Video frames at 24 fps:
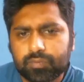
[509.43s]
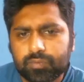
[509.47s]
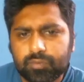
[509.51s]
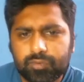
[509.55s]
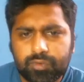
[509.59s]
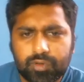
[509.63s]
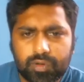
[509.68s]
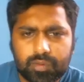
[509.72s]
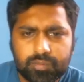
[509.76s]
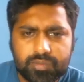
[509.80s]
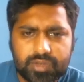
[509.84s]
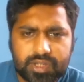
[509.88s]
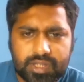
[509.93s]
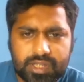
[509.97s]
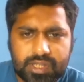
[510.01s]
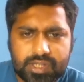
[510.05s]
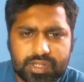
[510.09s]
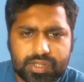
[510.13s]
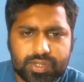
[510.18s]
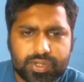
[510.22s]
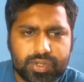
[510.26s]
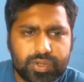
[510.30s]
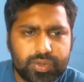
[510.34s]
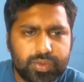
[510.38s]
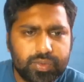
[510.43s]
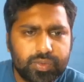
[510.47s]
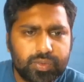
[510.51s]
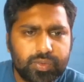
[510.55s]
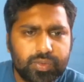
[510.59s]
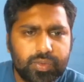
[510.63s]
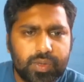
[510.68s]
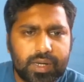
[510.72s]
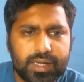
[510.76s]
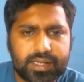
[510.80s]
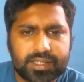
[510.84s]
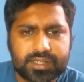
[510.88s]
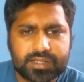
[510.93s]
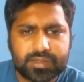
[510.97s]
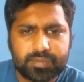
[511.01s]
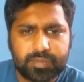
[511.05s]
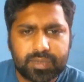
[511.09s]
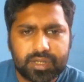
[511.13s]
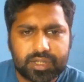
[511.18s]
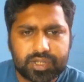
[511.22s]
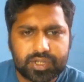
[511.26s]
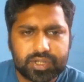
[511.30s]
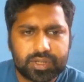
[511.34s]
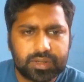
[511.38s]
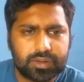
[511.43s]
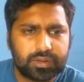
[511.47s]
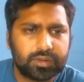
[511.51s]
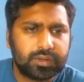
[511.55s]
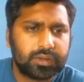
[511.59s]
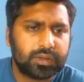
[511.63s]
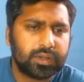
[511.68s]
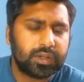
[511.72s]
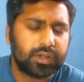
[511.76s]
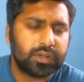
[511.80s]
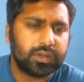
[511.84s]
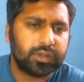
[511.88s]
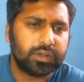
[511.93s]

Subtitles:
From these two expression,